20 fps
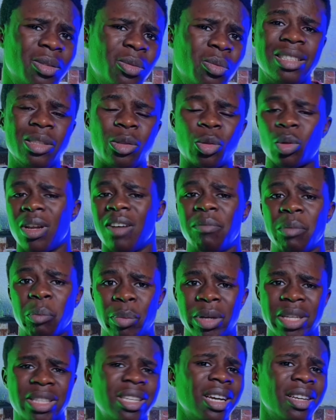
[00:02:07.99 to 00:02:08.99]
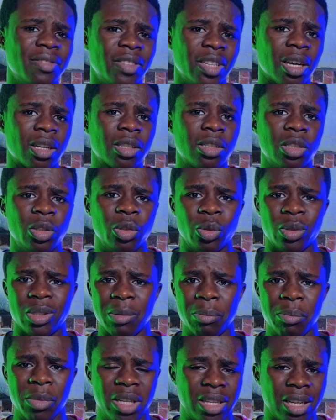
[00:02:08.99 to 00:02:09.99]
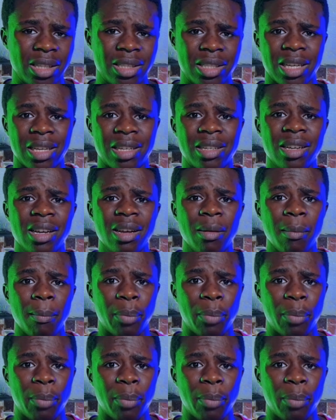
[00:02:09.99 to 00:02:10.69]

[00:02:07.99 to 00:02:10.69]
and it could have been better if they actually used the MediaTek